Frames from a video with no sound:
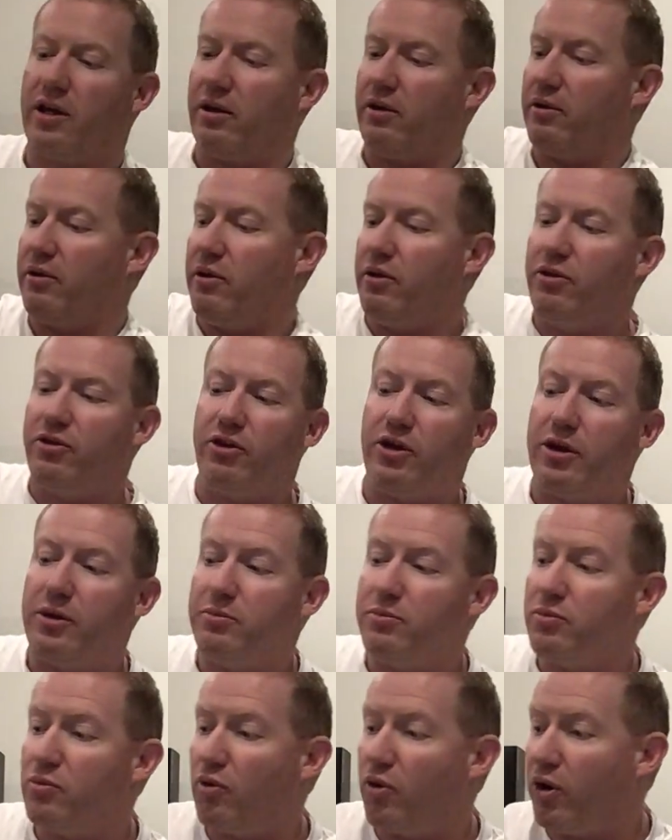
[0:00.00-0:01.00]
a
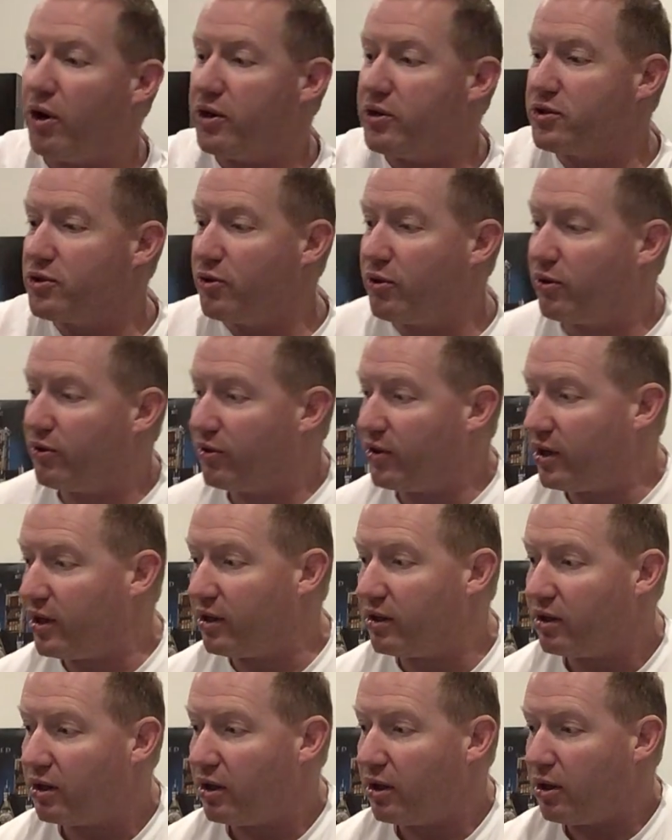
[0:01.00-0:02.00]
theme ride sort of
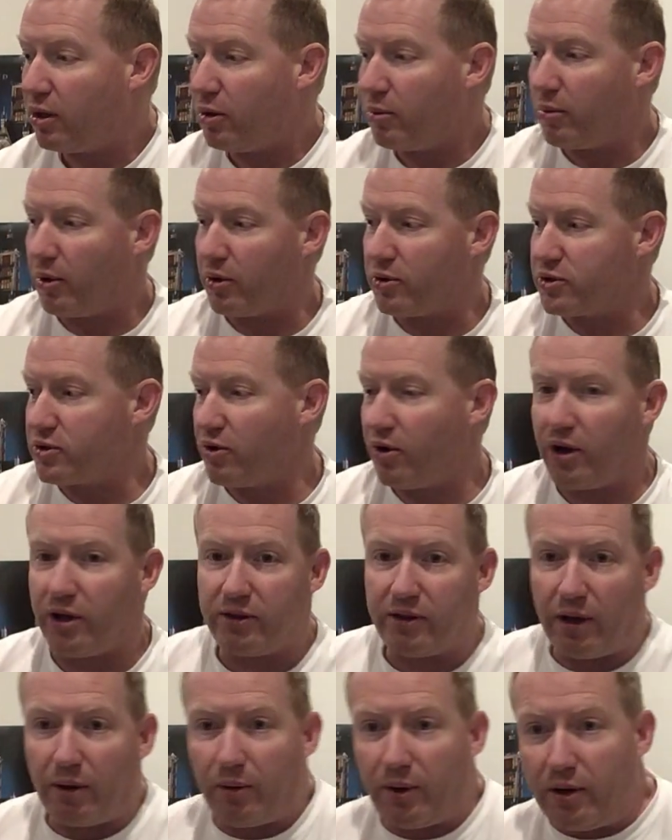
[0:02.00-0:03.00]
thing. I'll
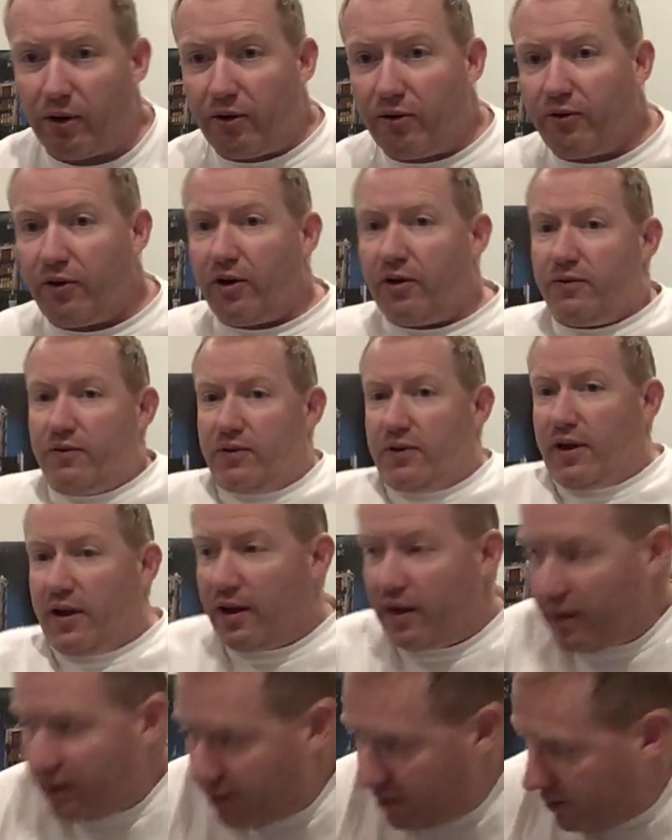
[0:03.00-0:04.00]
slide that one off over
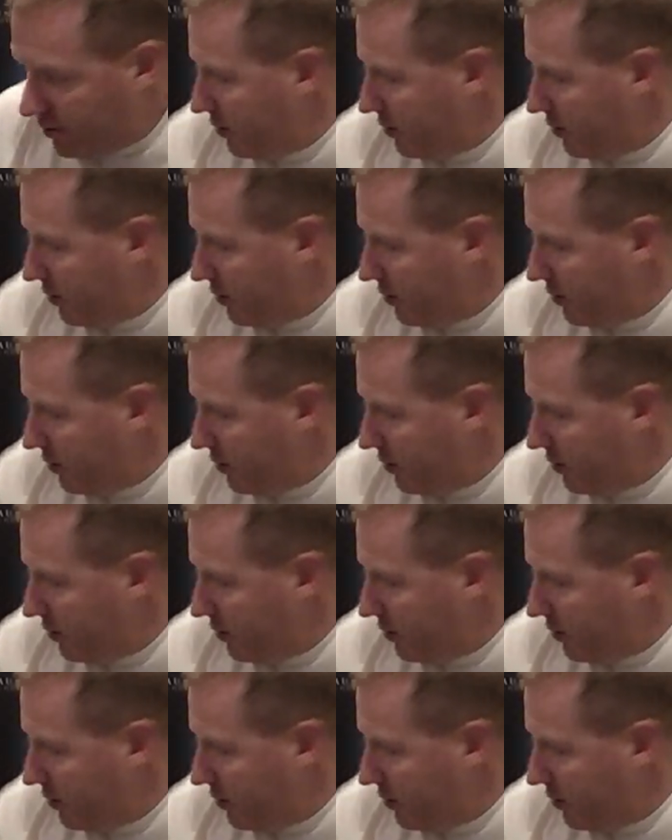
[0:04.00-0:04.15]
there.